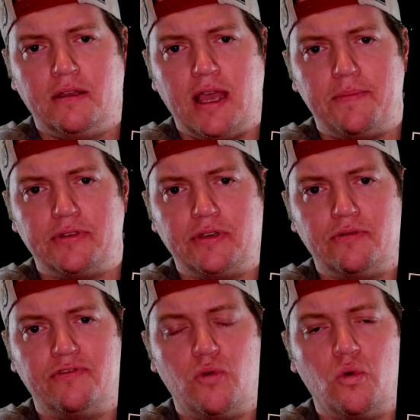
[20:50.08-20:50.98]
Episode
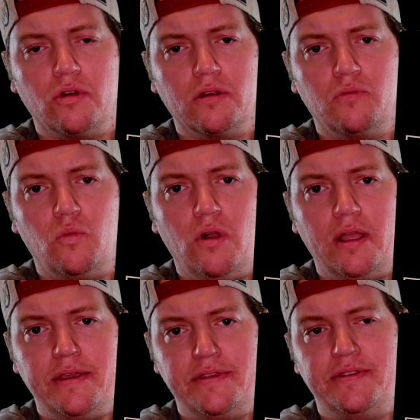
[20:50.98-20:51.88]
4
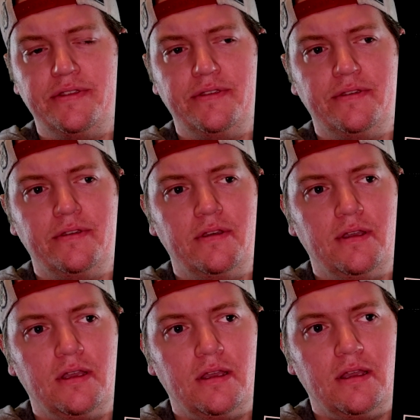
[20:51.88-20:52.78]
was
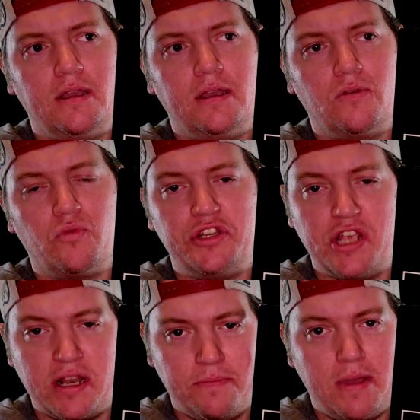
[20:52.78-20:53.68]

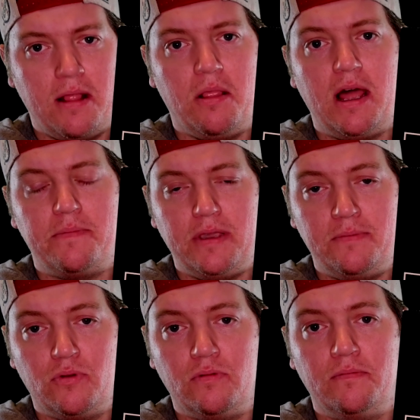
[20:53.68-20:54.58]
rejected by a lot of
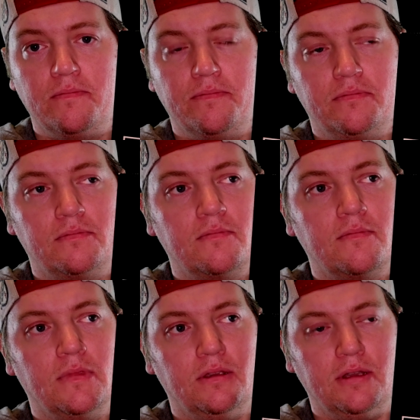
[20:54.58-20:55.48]
people,
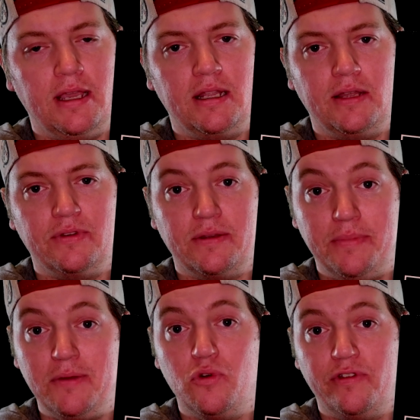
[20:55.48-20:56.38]
and it was a
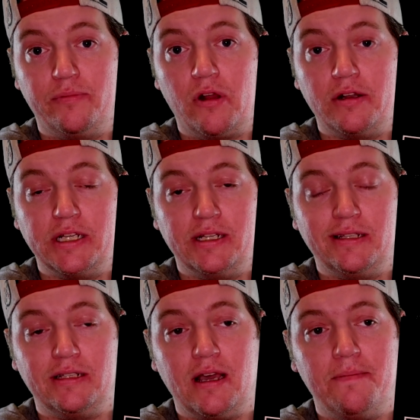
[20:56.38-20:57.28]
B-movie project at
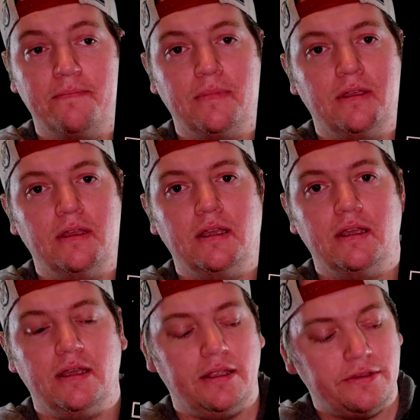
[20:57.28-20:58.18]
the time,
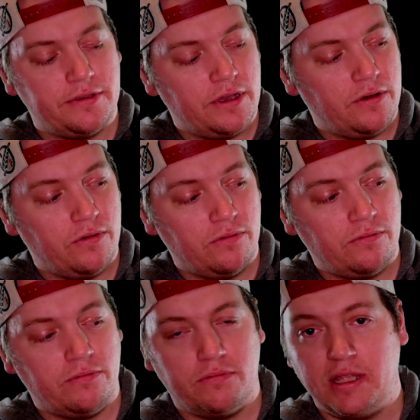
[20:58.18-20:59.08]
and so
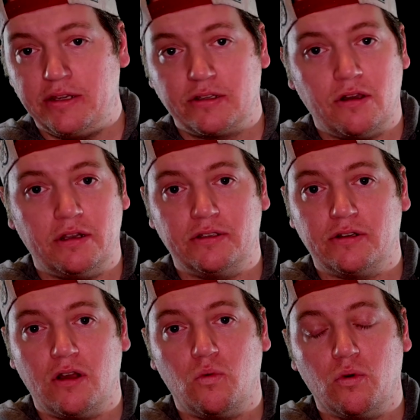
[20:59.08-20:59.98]
they just called it
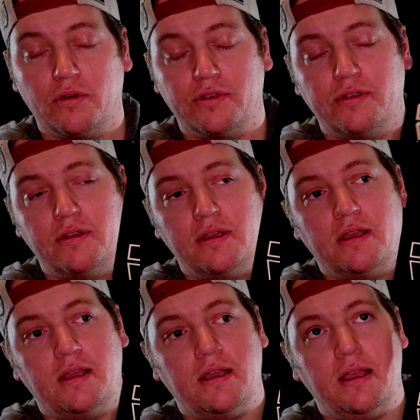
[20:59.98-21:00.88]
Star Wars,
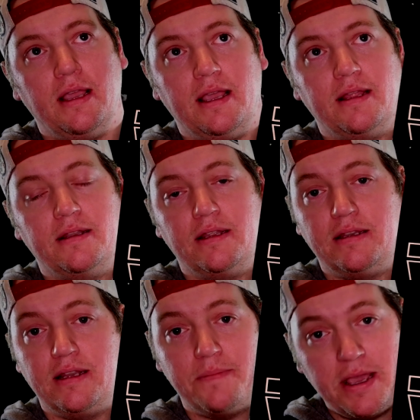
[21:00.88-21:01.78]
and it
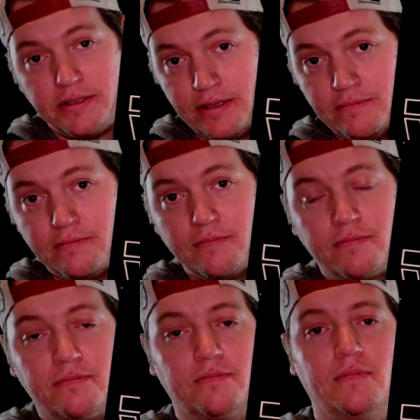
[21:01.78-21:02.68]
did amazing,
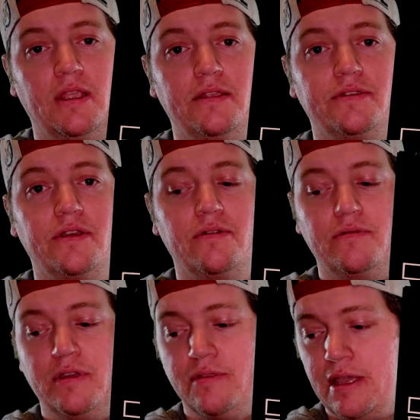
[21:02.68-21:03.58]
and so,
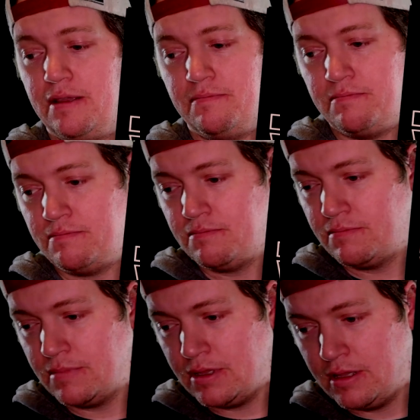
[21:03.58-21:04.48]
you know, they
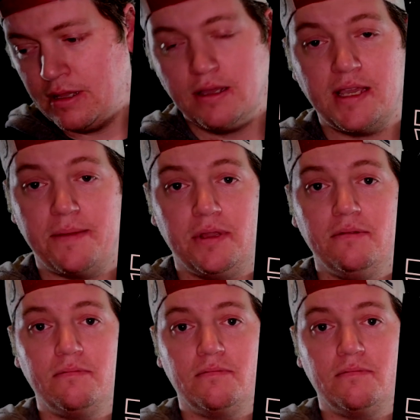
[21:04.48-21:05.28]
kept it.